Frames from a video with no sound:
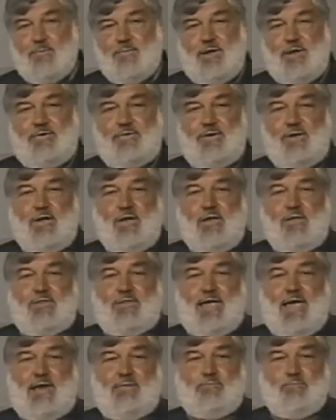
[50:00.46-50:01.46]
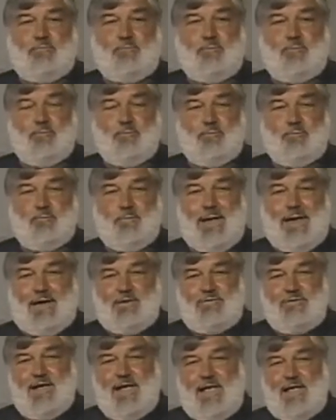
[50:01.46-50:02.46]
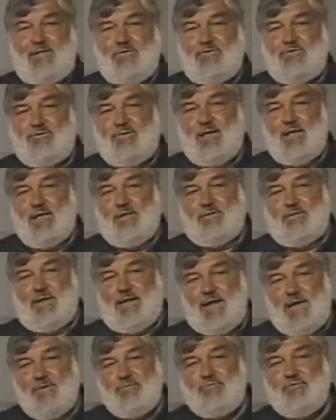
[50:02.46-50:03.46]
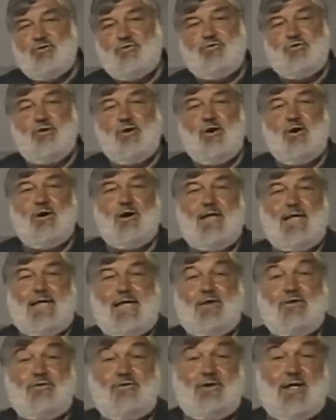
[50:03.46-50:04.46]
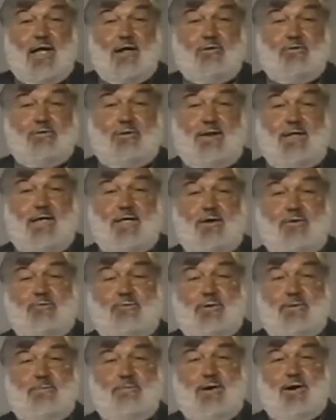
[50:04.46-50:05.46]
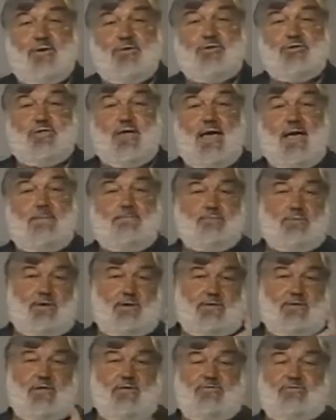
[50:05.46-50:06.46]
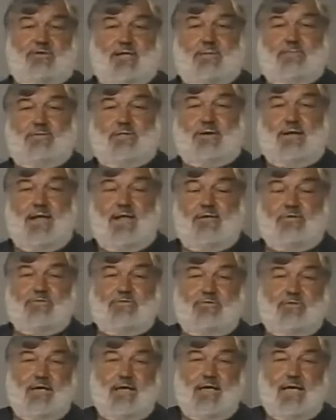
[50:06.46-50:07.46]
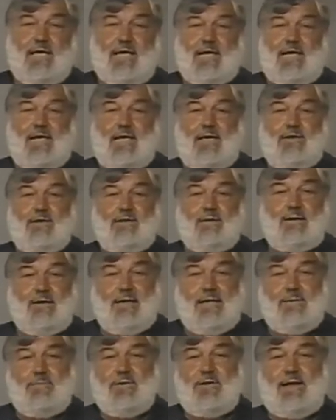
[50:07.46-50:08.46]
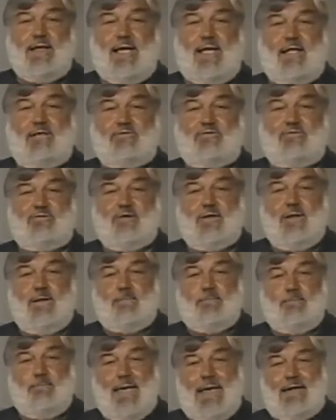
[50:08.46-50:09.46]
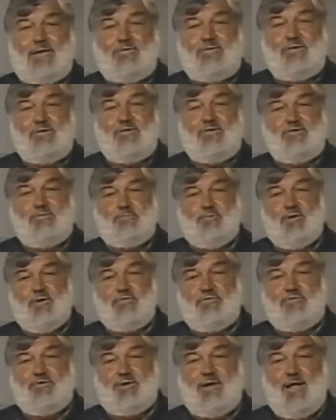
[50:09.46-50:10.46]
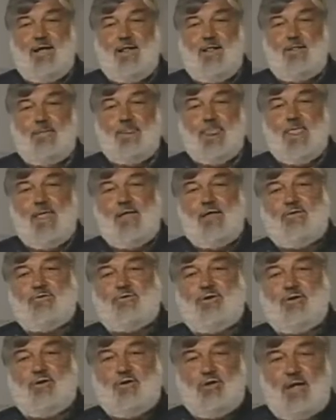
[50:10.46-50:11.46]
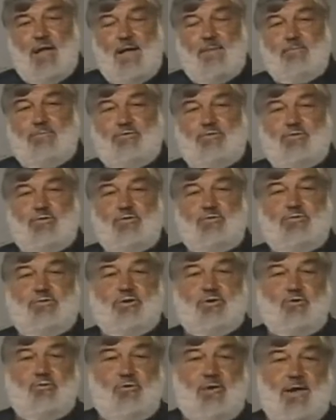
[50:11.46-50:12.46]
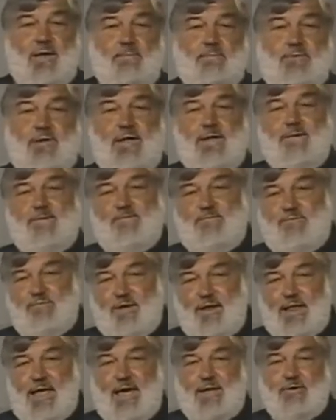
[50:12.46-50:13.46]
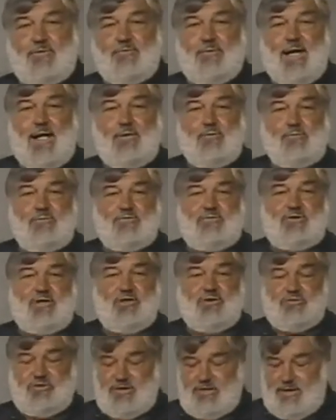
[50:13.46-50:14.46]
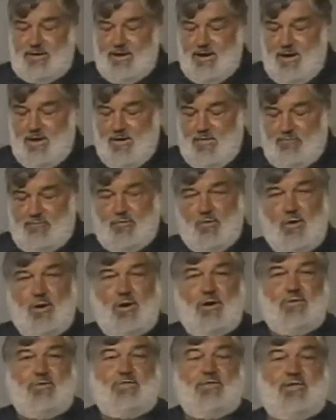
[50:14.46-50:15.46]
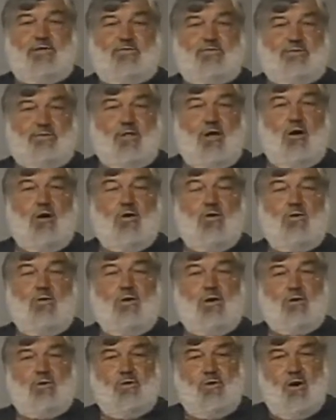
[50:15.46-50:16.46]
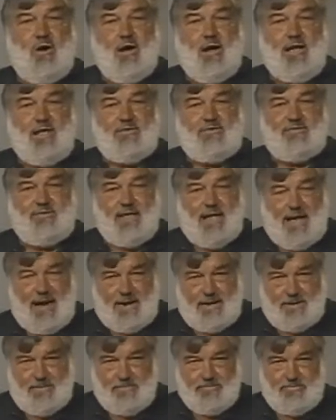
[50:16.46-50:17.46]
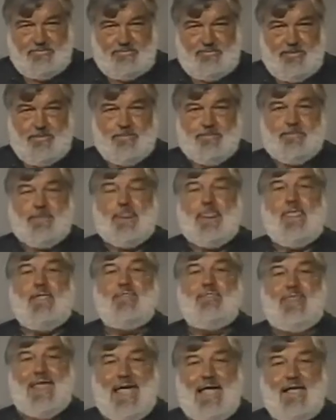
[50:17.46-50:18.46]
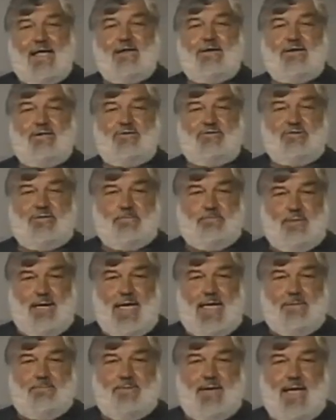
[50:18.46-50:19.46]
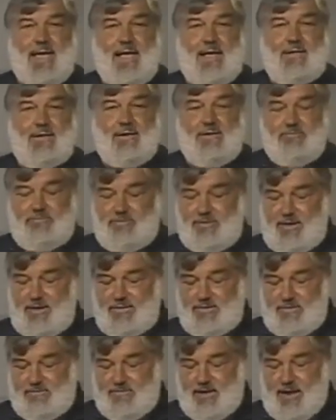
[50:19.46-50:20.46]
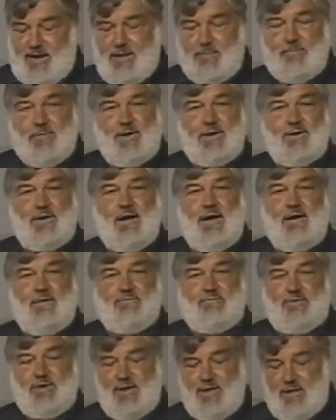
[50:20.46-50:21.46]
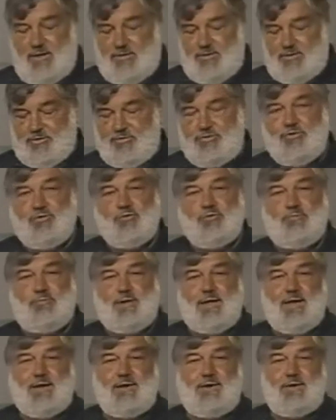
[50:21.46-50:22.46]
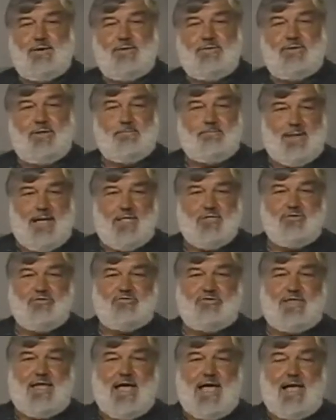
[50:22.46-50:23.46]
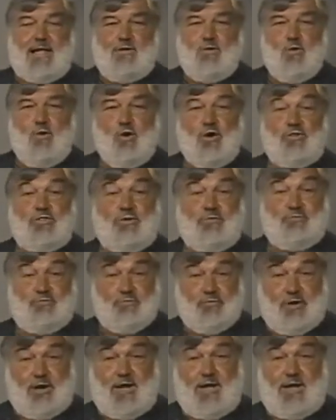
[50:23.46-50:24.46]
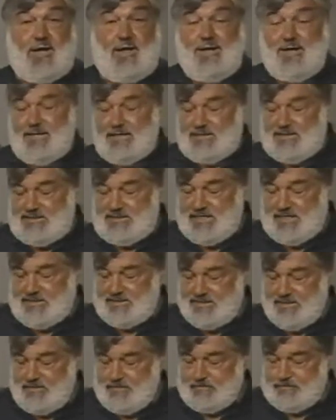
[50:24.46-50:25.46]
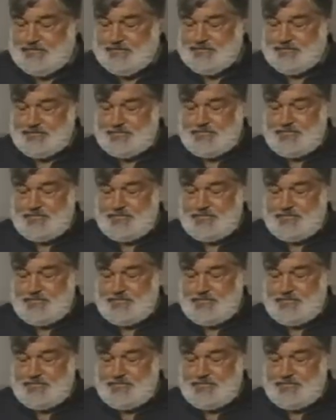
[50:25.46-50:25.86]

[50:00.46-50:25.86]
element that maintains the inventory integrity in a repair shop, but it does something else. It eliminates maintenance personnel to come to the crib, fill out a requisition for these low-cost items. That is the payback of the development of the two-bin, the bench stack, or the free system.